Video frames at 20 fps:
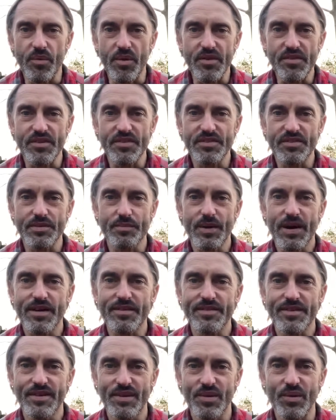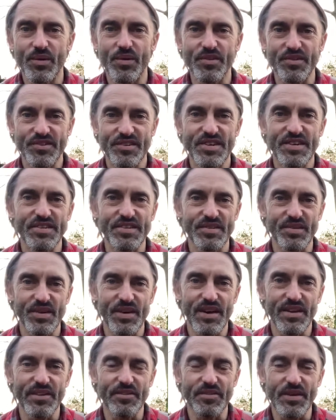We're just about to launch into
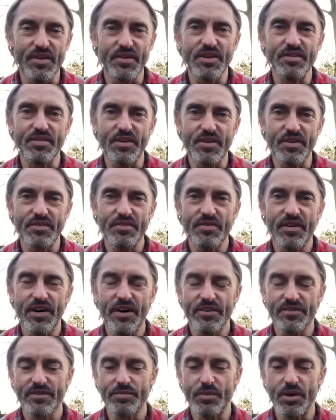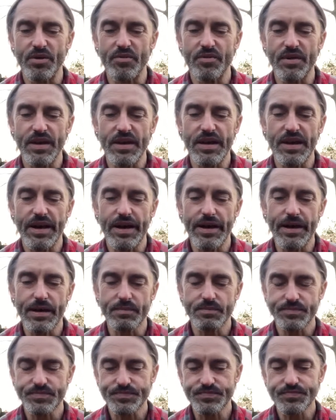another very, very fast moving year
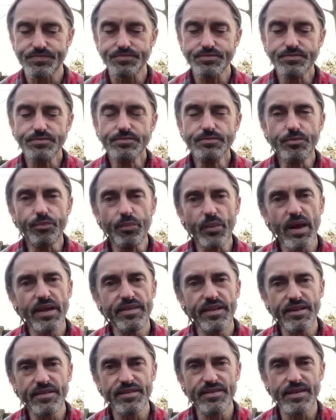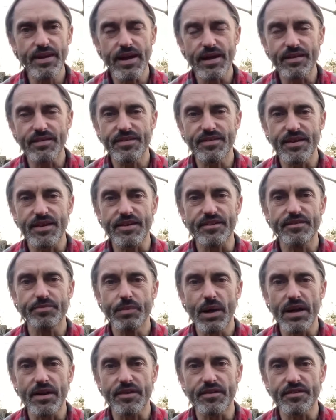this next six
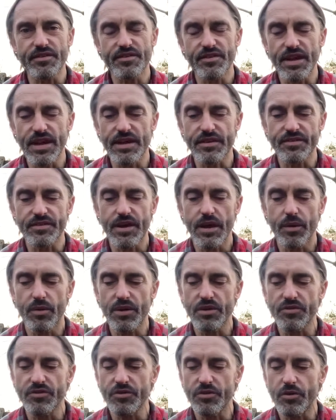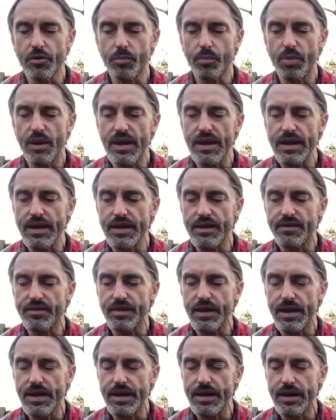months is going to be
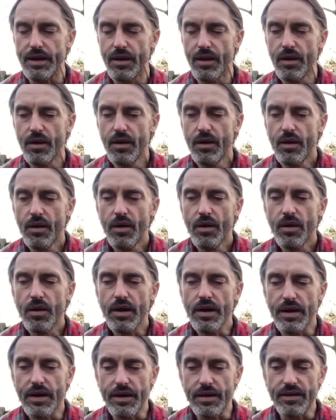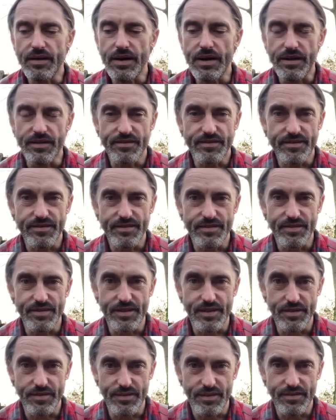the it, it's
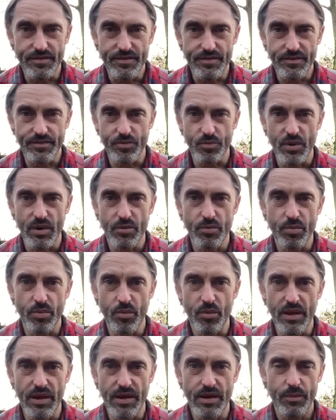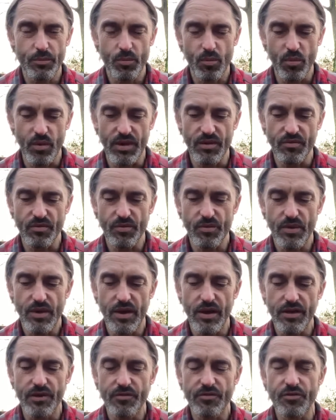the, this is where we're we've
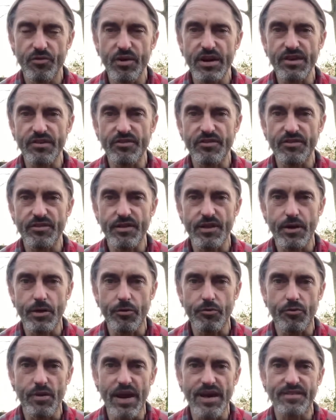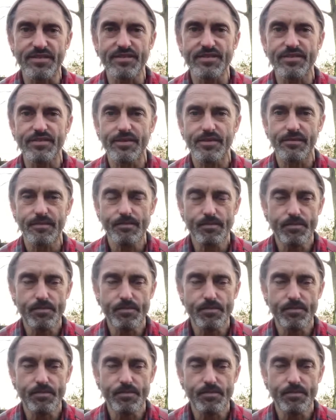kind of reached the crest